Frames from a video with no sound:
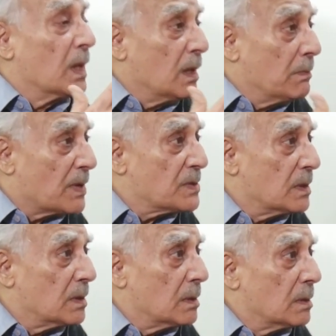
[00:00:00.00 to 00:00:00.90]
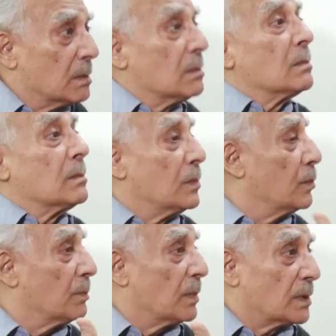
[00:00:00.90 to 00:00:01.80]
Imagine
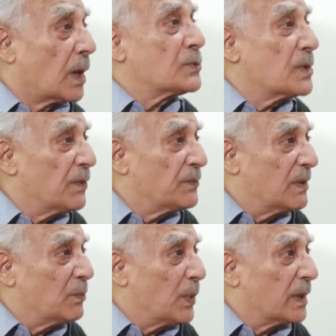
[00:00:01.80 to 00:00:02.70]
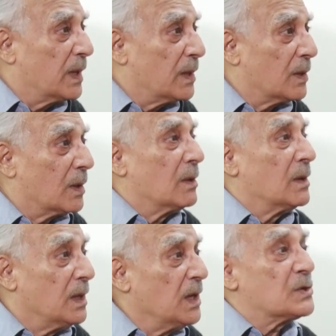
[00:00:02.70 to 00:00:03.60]
1,000 of them working,
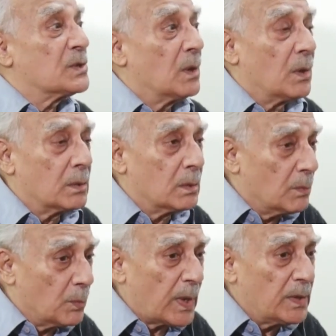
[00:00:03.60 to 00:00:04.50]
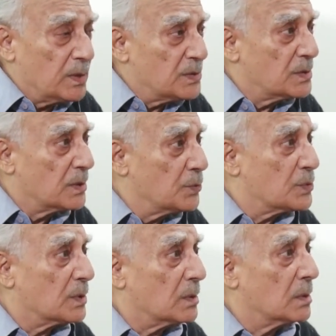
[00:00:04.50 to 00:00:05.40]
each on one
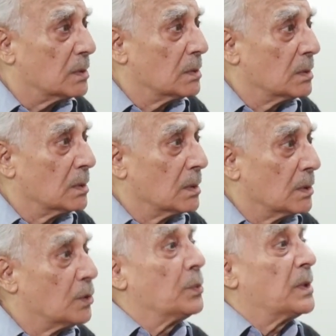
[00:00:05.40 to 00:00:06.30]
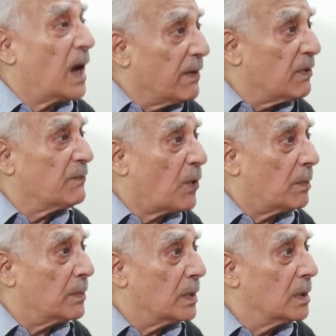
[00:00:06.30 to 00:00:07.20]
institution. You would have
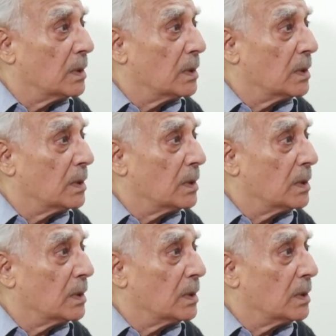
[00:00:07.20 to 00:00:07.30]
reform.